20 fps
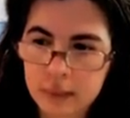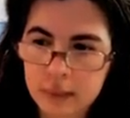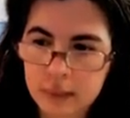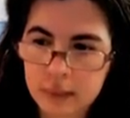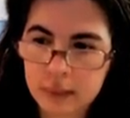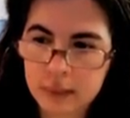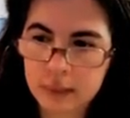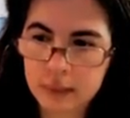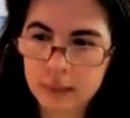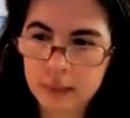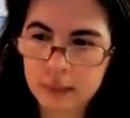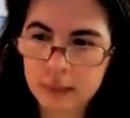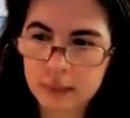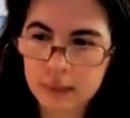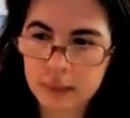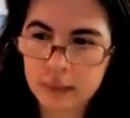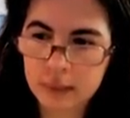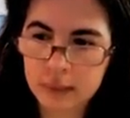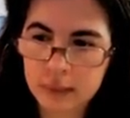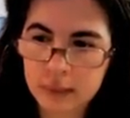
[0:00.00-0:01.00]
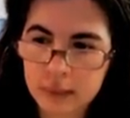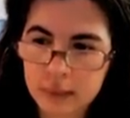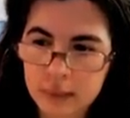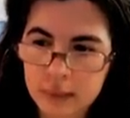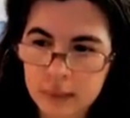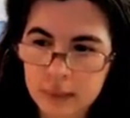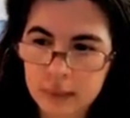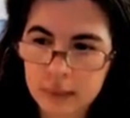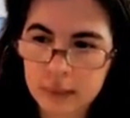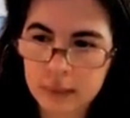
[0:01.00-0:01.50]

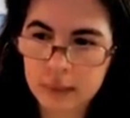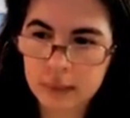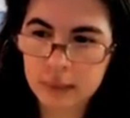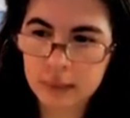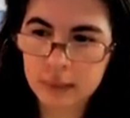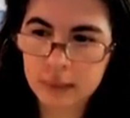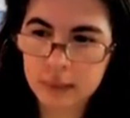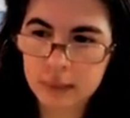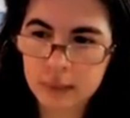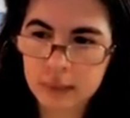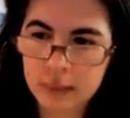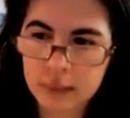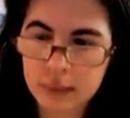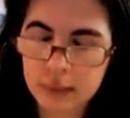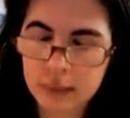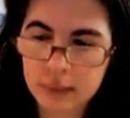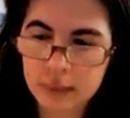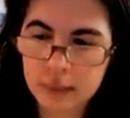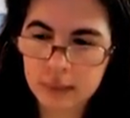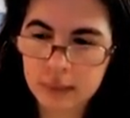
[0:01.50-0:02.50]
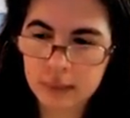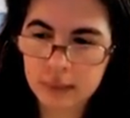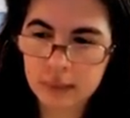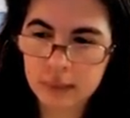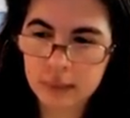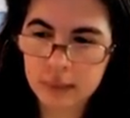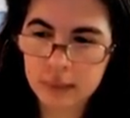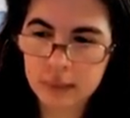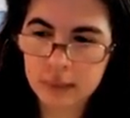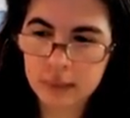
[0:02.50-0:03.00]

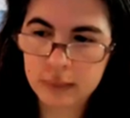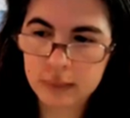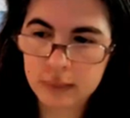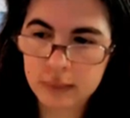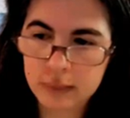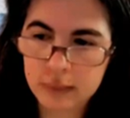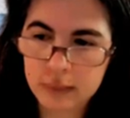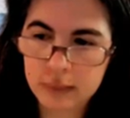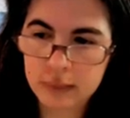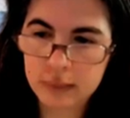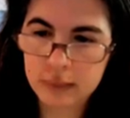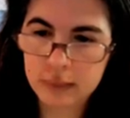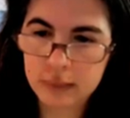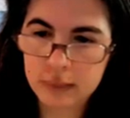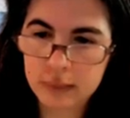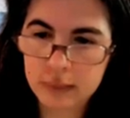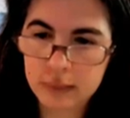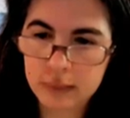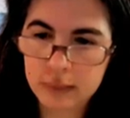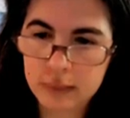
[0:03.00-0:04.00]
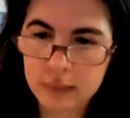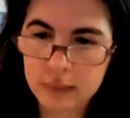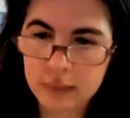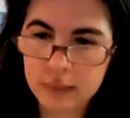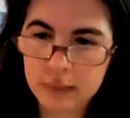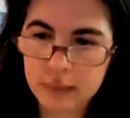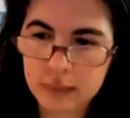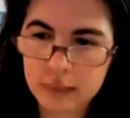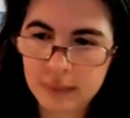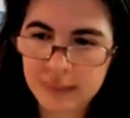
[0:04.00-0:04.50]

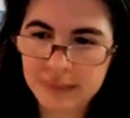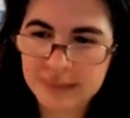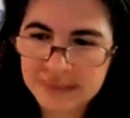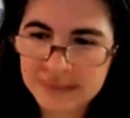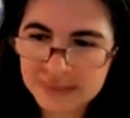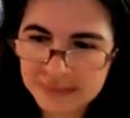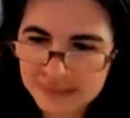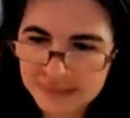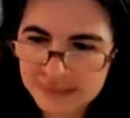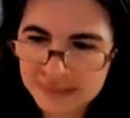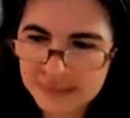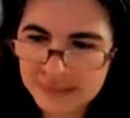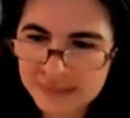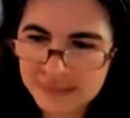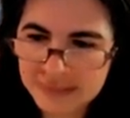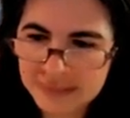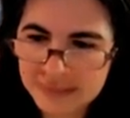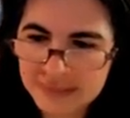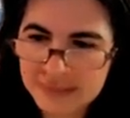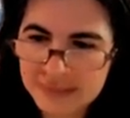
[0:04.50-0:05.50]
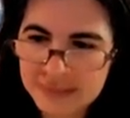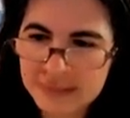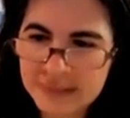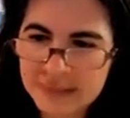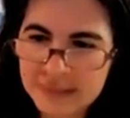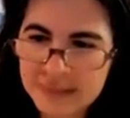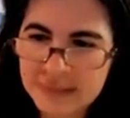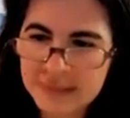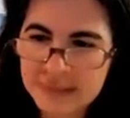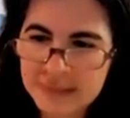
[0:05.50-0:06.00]

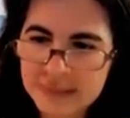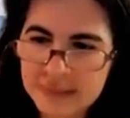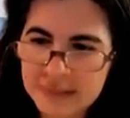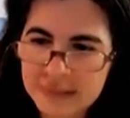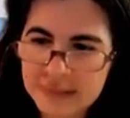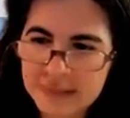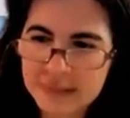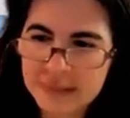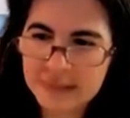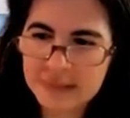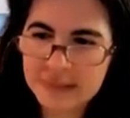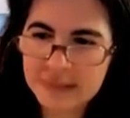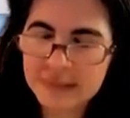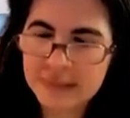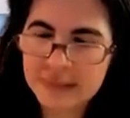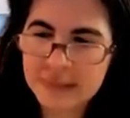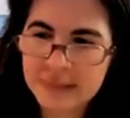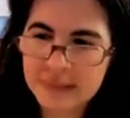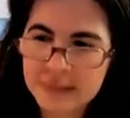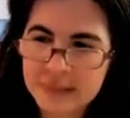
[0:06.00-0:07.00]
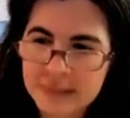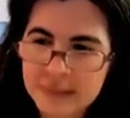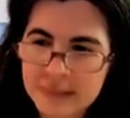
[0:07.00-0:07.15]
(not speaking)